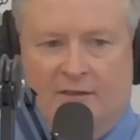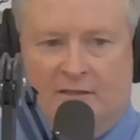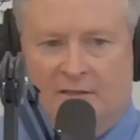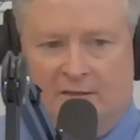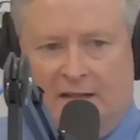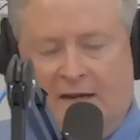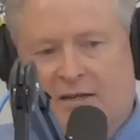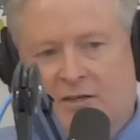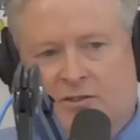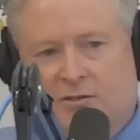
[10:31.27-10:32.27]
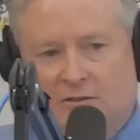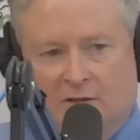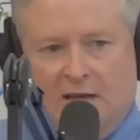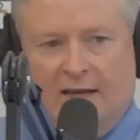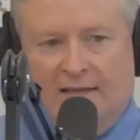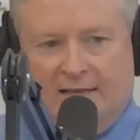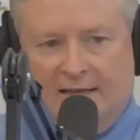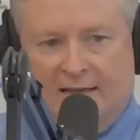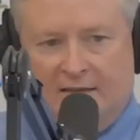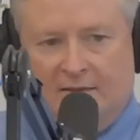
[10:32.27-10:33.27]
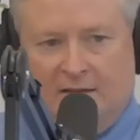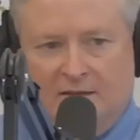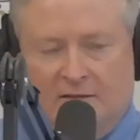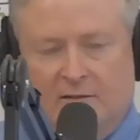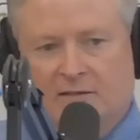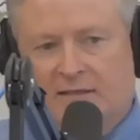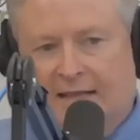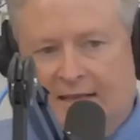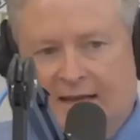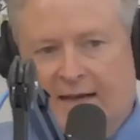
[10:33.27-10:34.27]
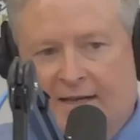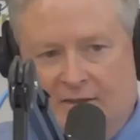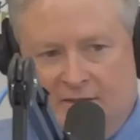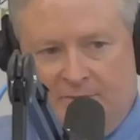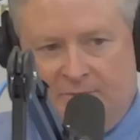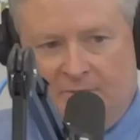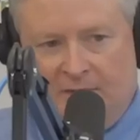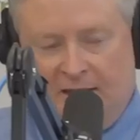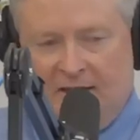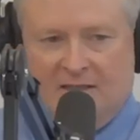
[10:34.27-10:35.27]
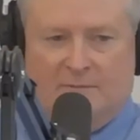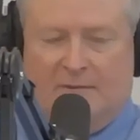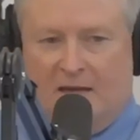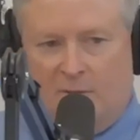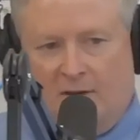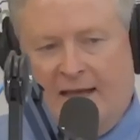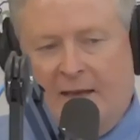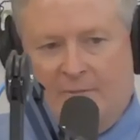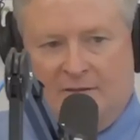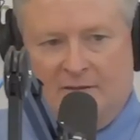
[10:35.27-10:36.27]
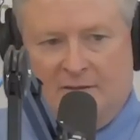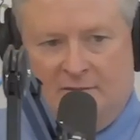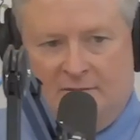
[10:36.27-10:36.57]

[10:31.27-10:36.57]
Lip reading: is that initial contact that's slightly higher, and doesn't matter what happens.